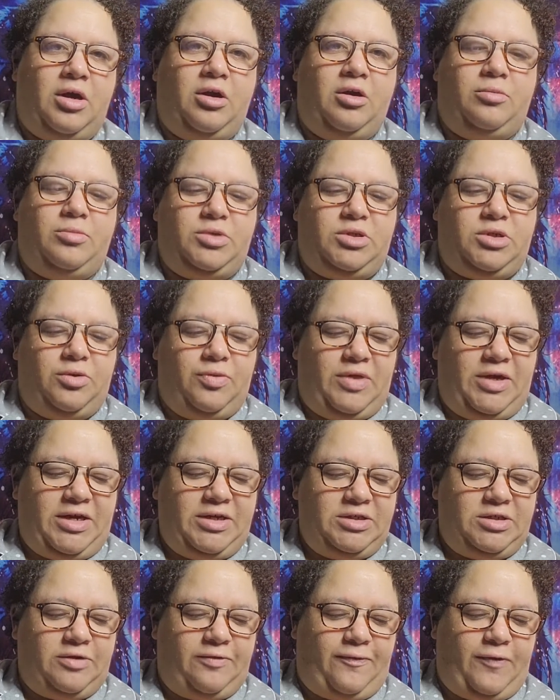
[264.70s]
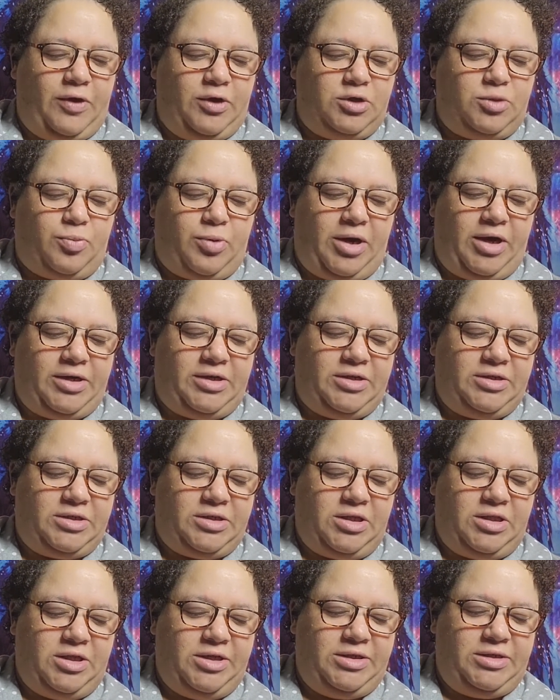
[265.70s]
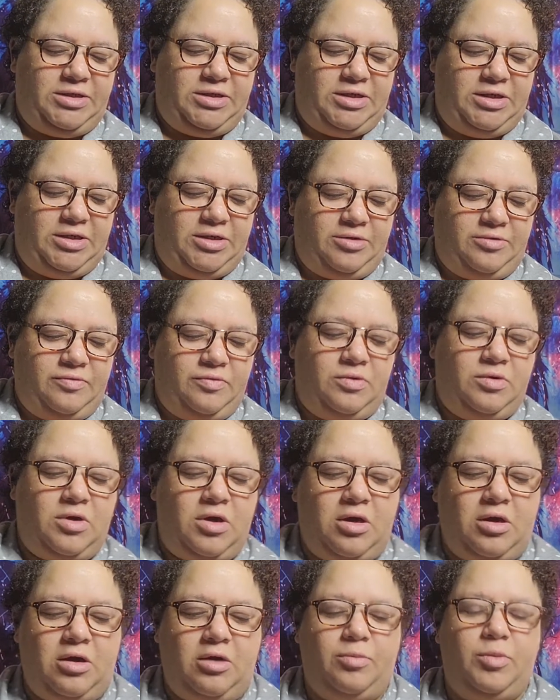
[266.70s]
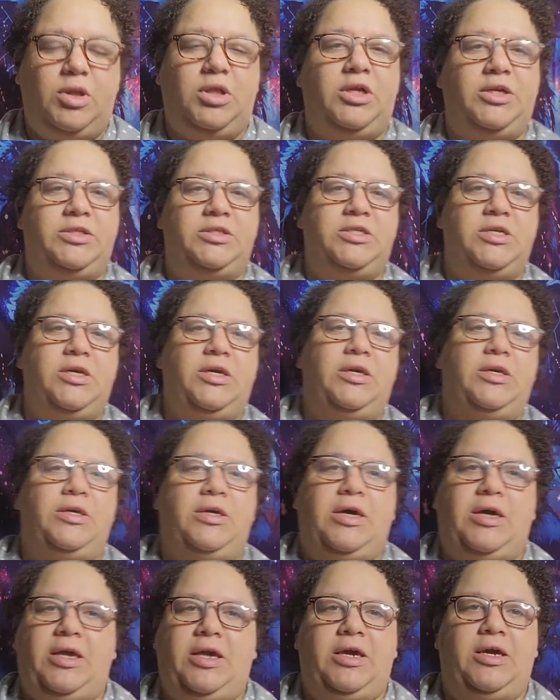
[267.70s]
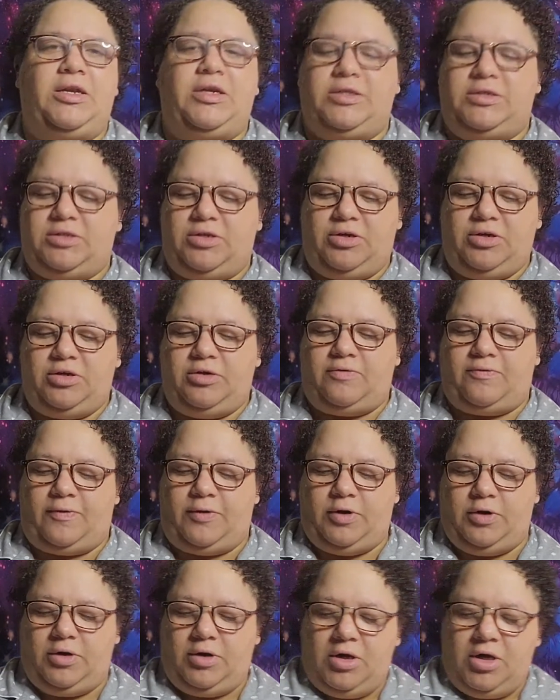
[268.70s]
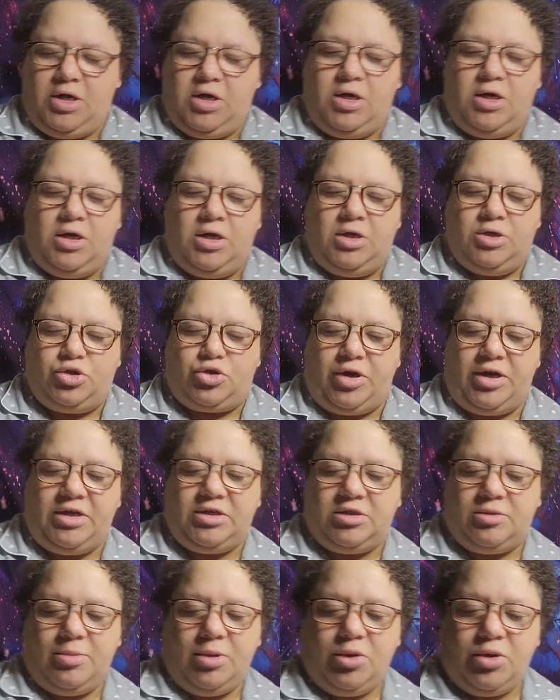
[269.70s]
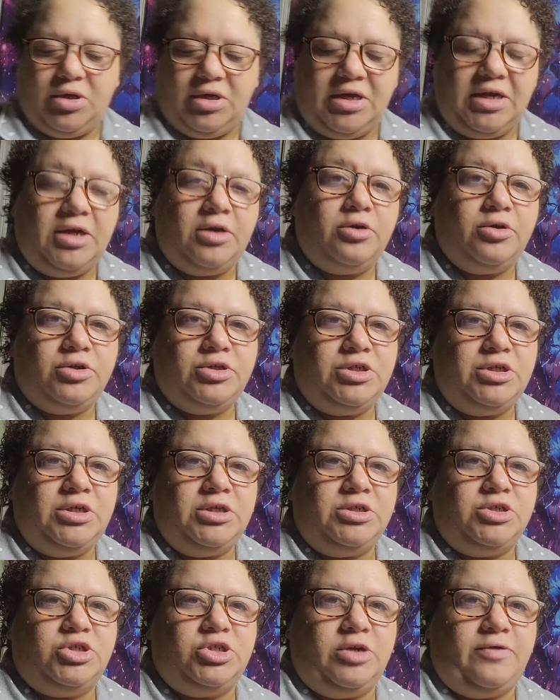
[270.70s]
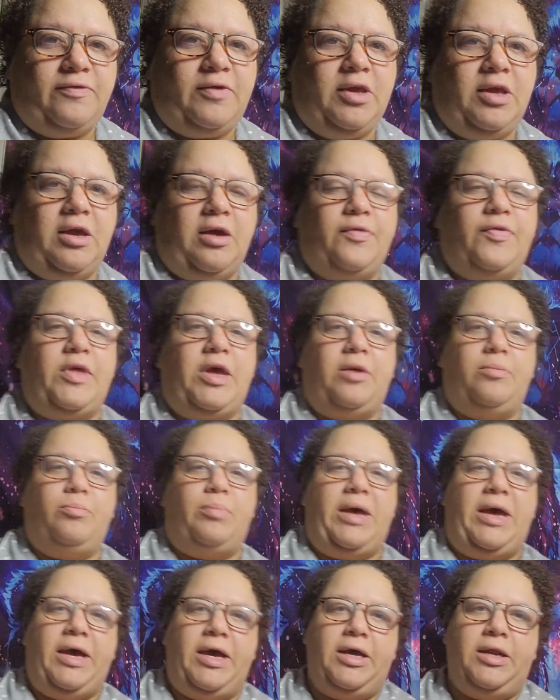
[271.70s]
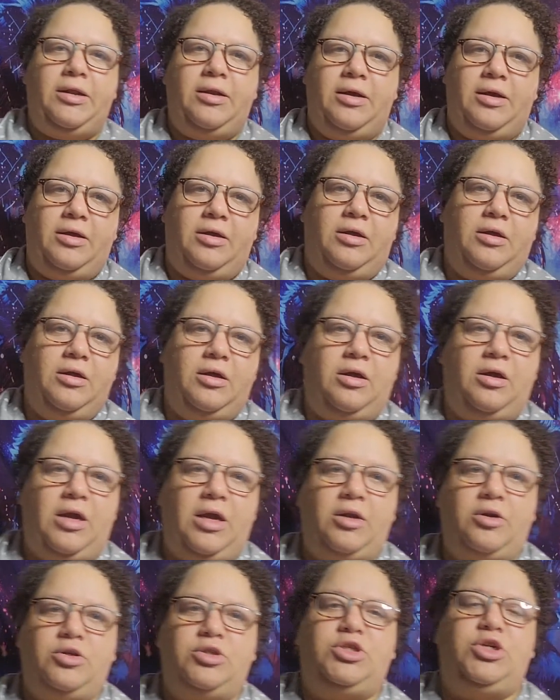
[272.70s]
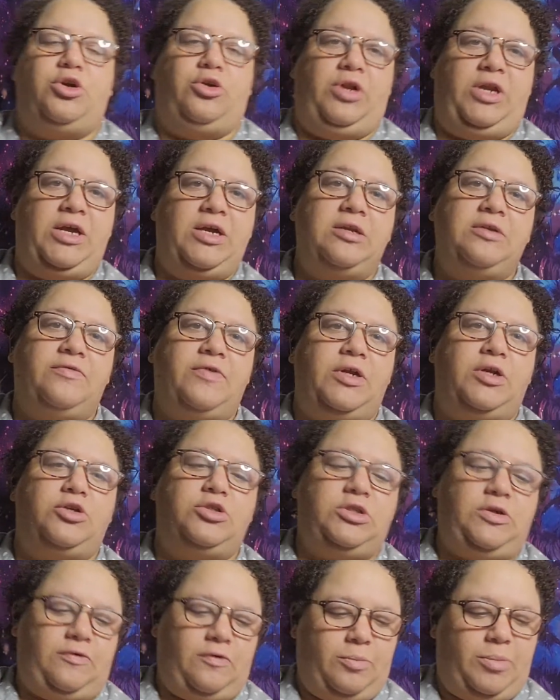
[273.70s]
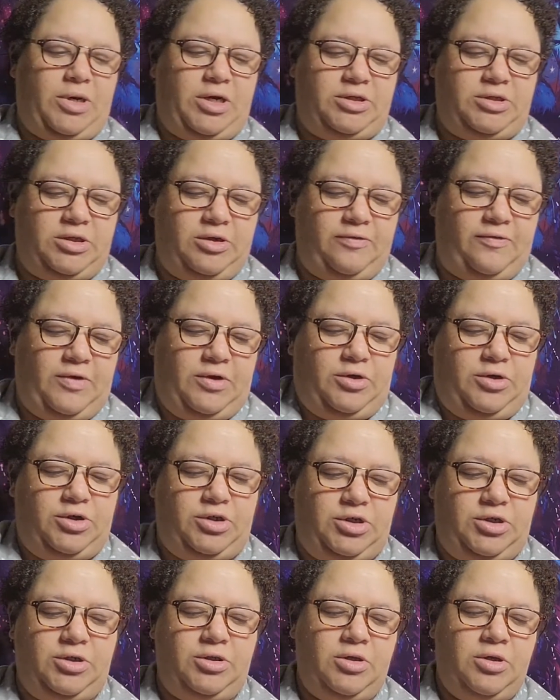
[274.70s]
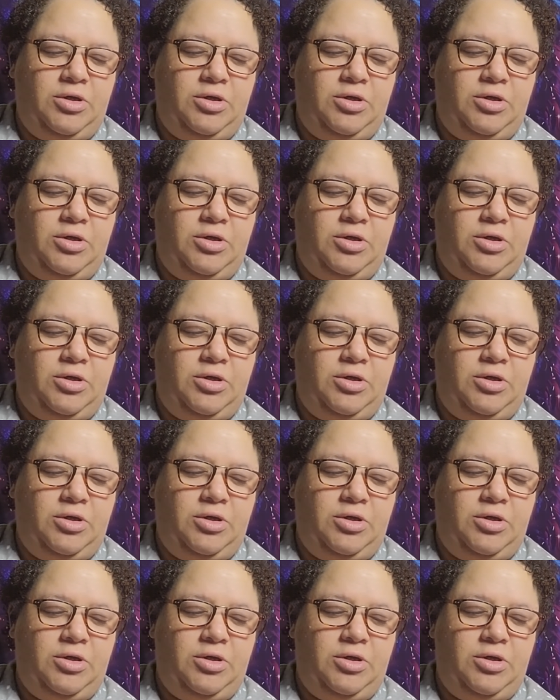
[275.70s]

So that is the first practice, cleansing. Cleansing, again, is good for transmuting energy and shifting out that bad energy or negative energy for positive energy.